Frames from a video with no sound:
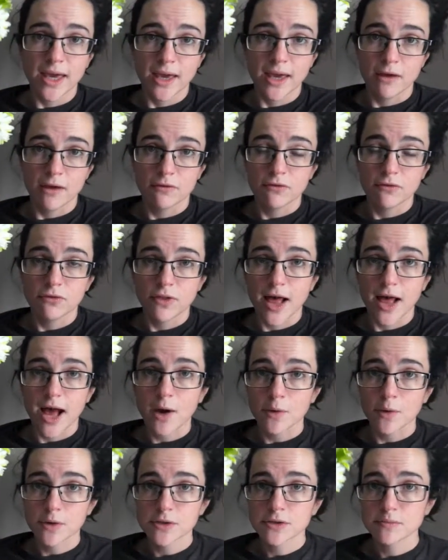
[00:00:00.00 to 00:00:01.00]
of
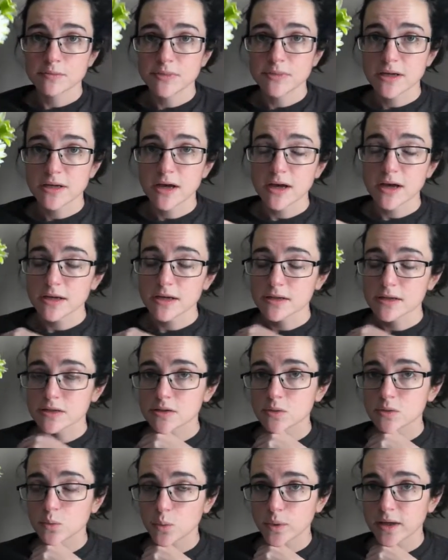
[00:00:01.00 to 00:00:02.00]
flowers,
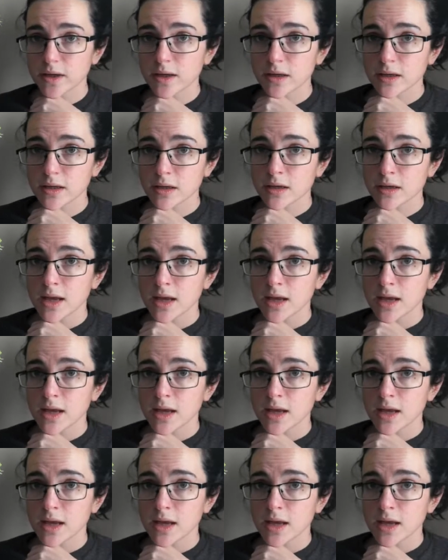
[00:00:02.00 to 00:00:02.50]
because when